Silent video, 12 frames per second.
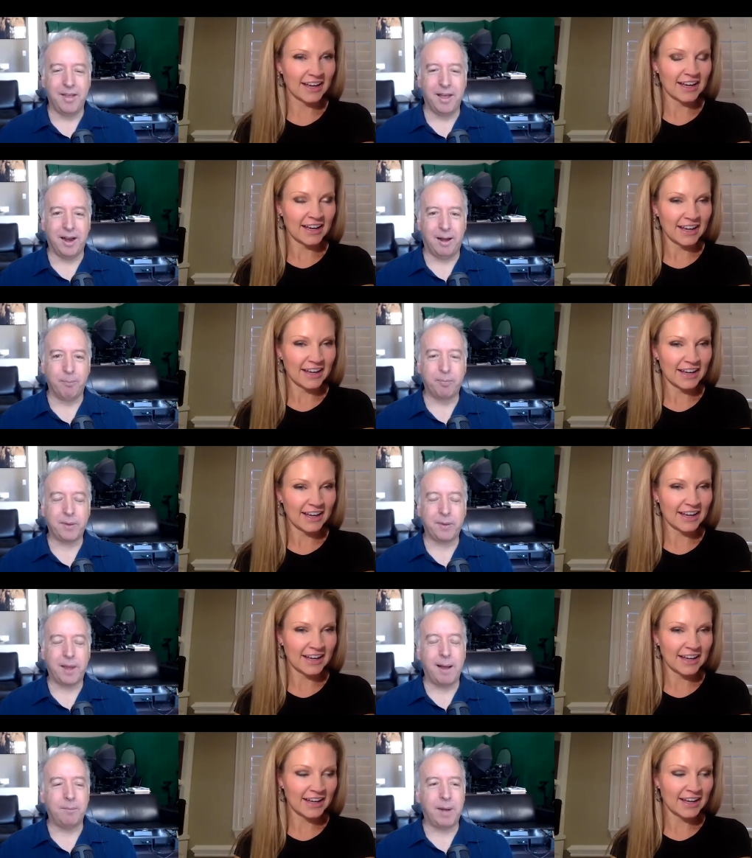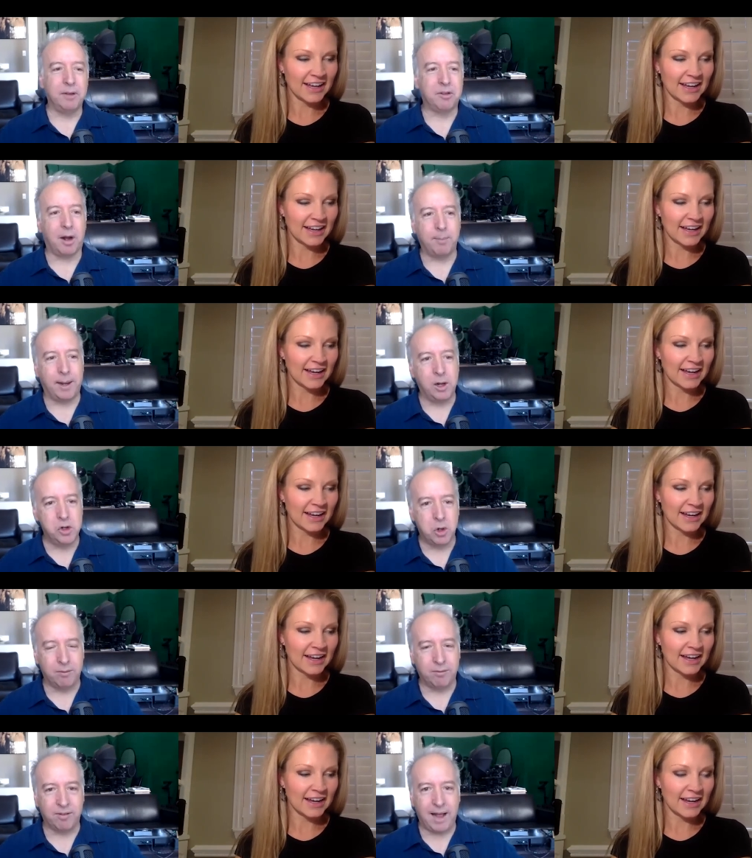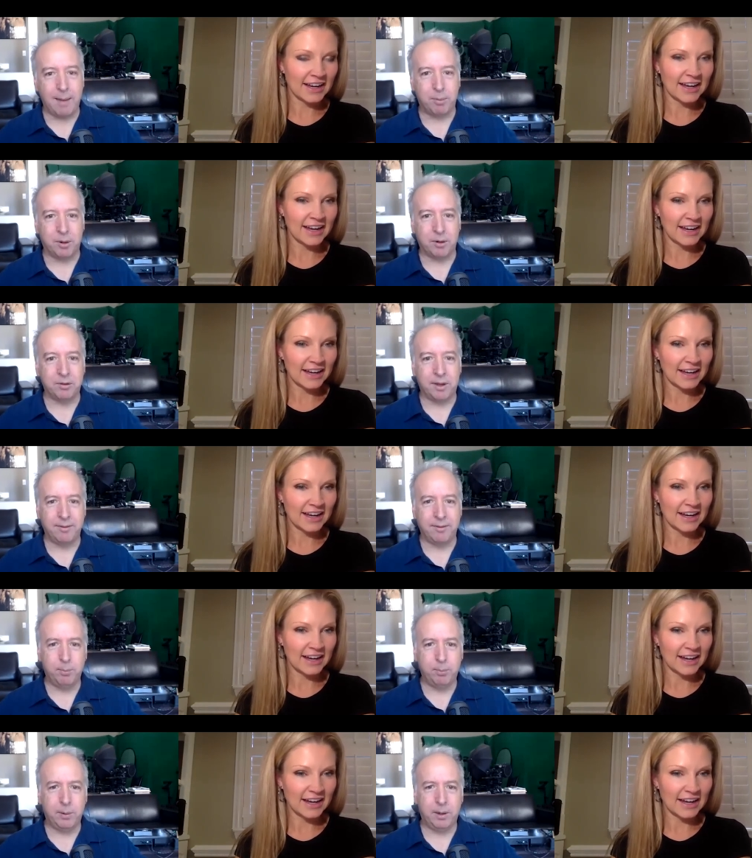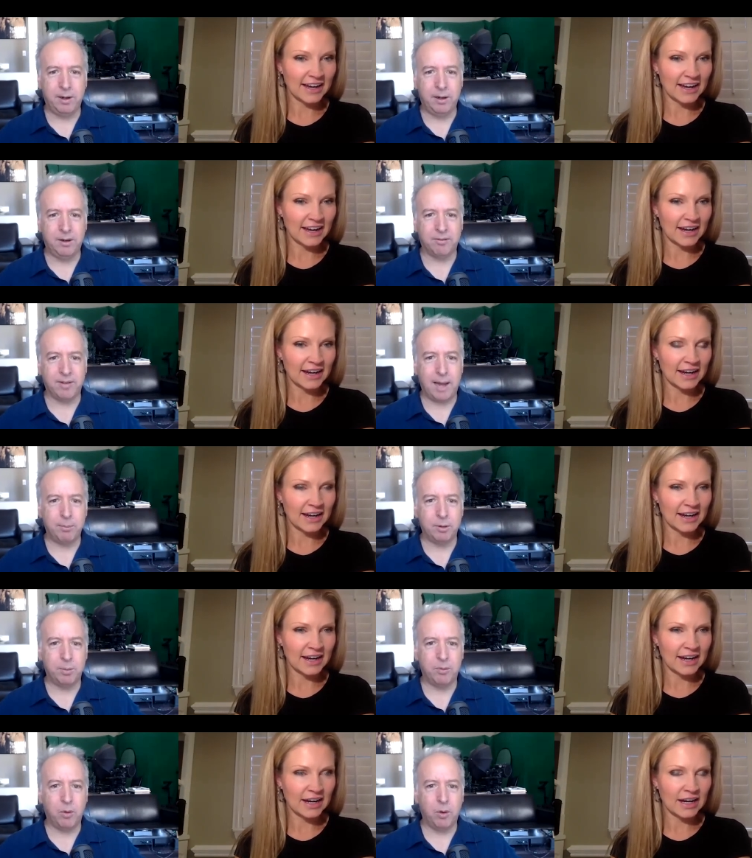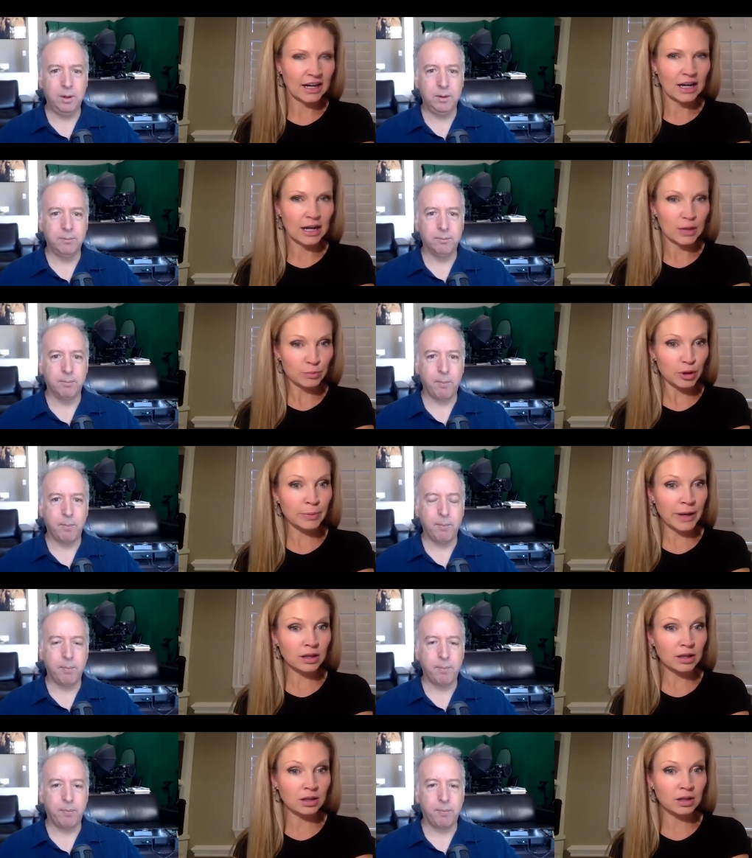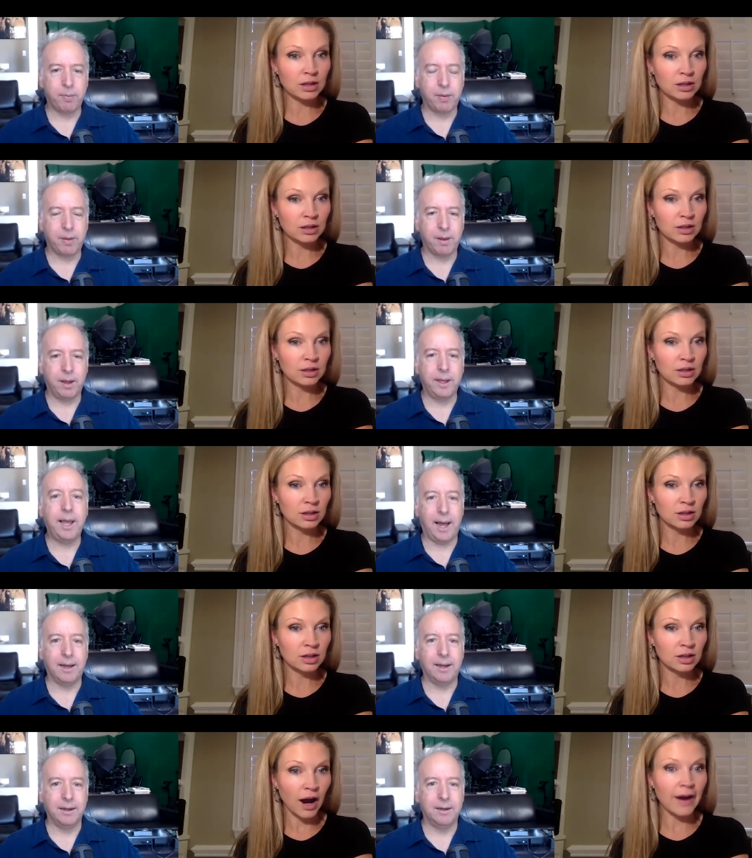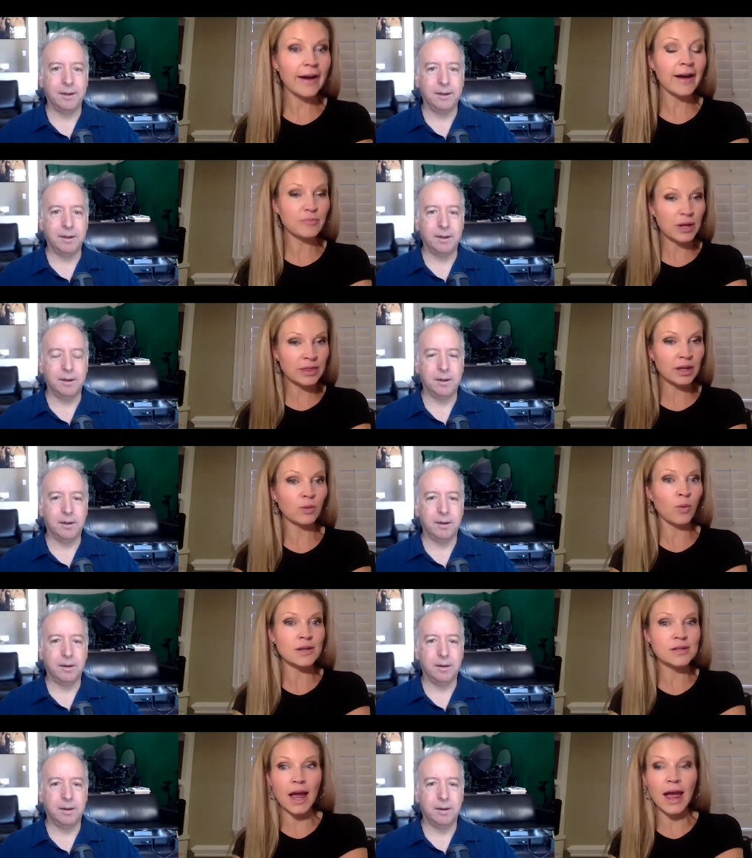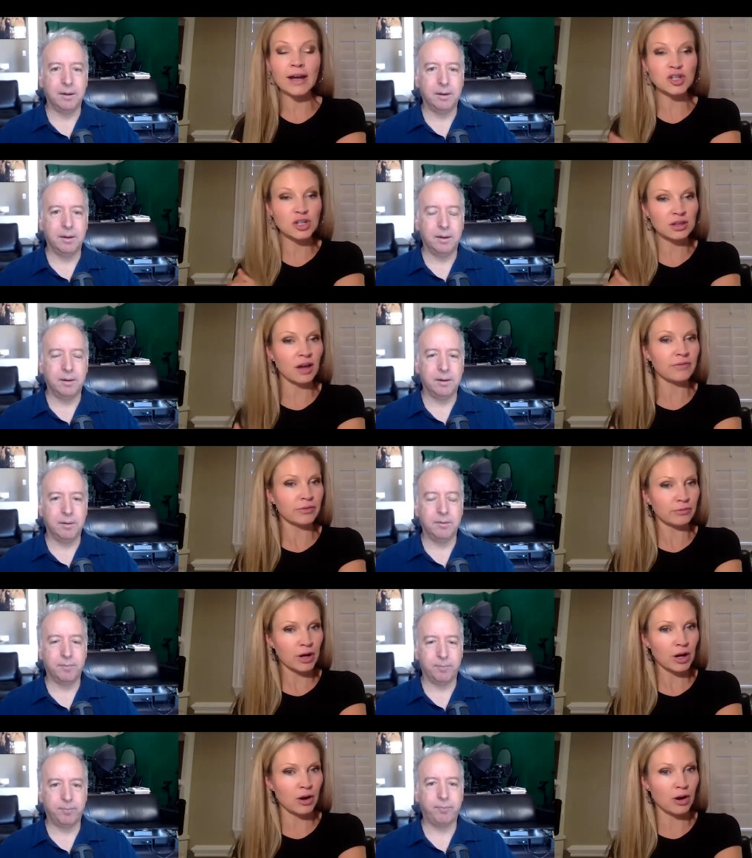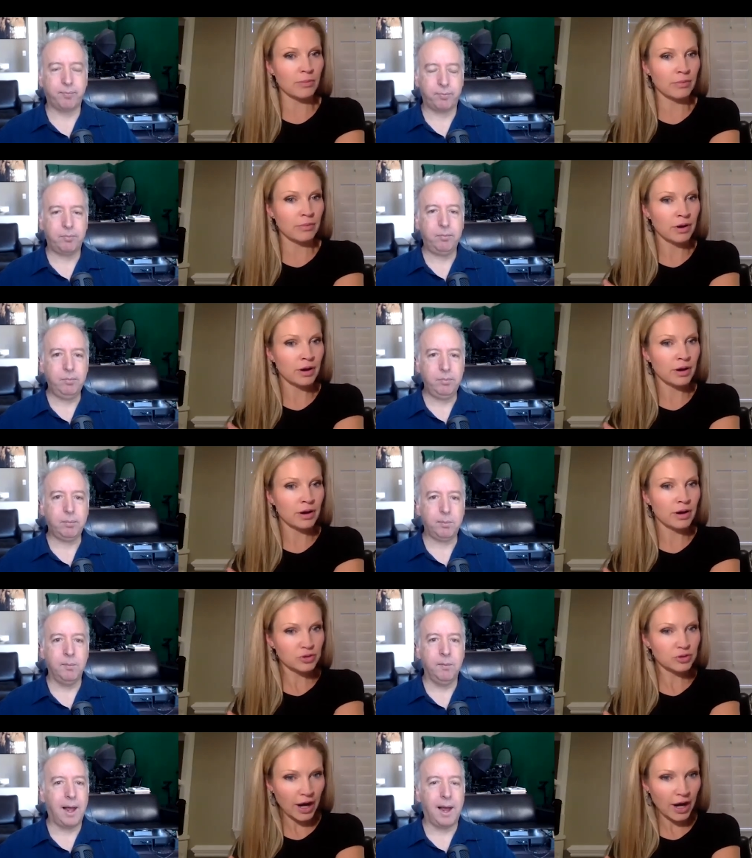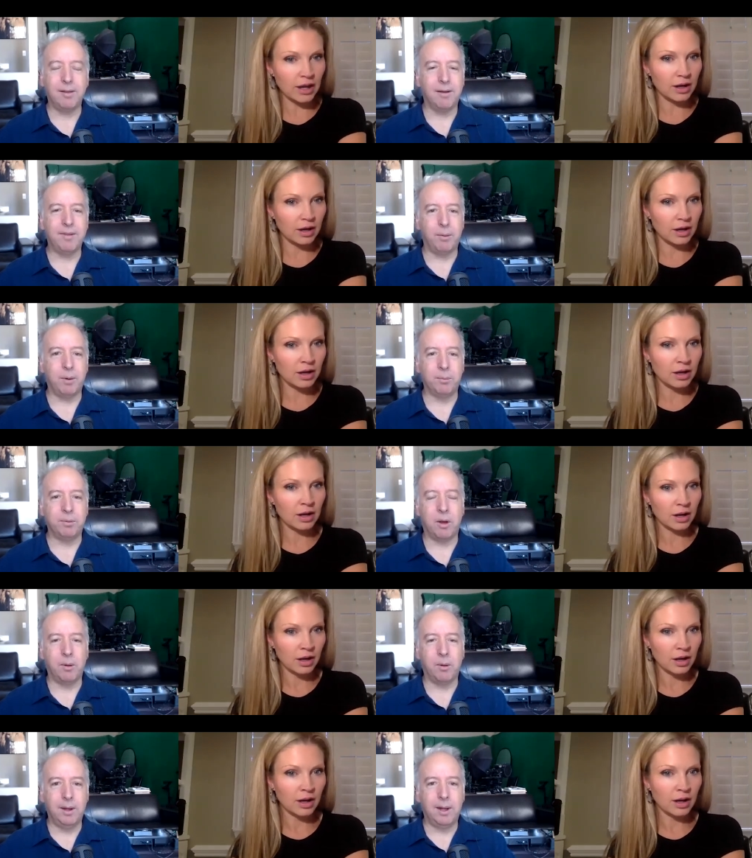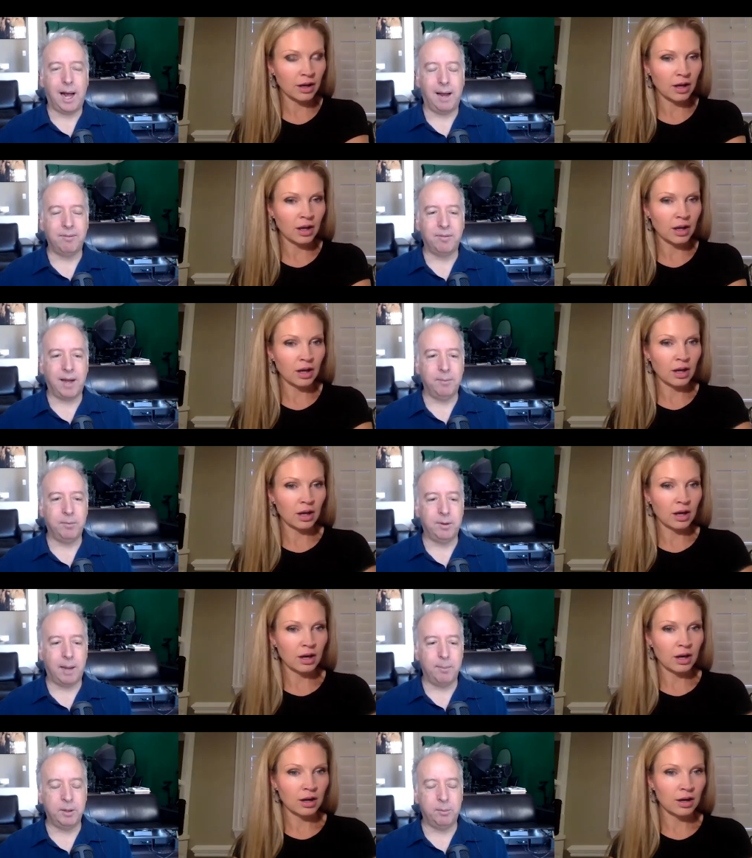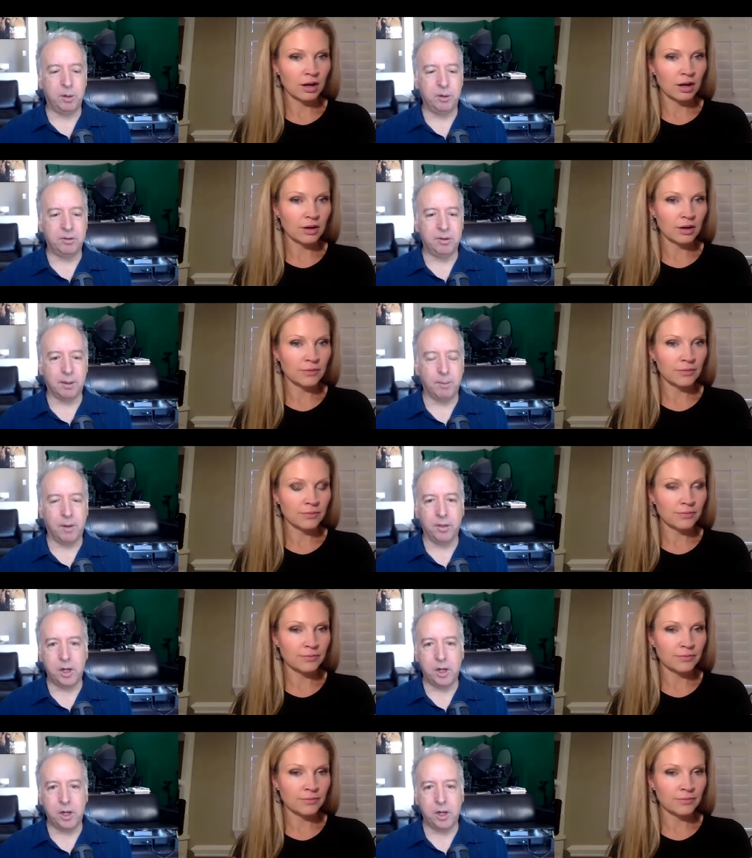Speaker 1: then um, I'm, I started my own show at Flappers. Have you been to Flappers before? In Burbank? Yeah.
Speaker 2: I have been there once. I actually loved the room. It was great. I love
Speaker 1: that room. So I've i have been producing a monthly